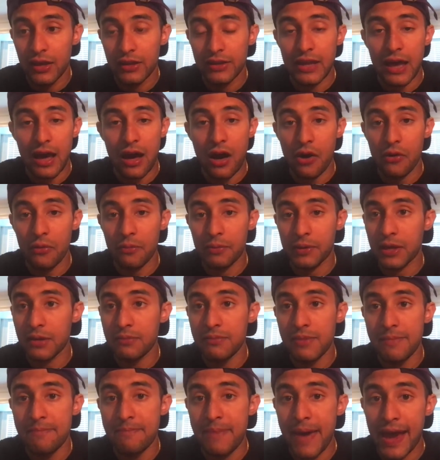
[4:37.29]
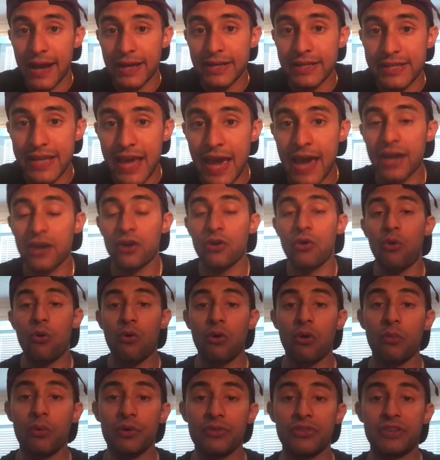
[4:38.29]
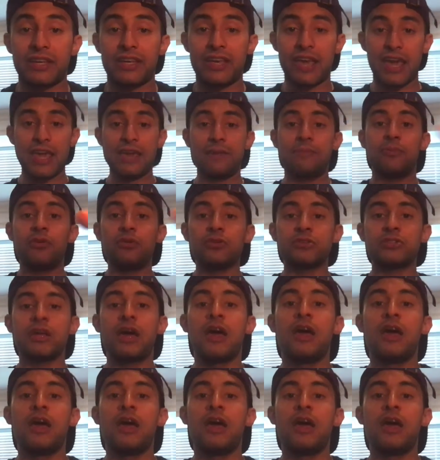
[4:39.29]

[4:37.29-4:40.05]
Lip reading: Now, it can be pec deck or with the cables,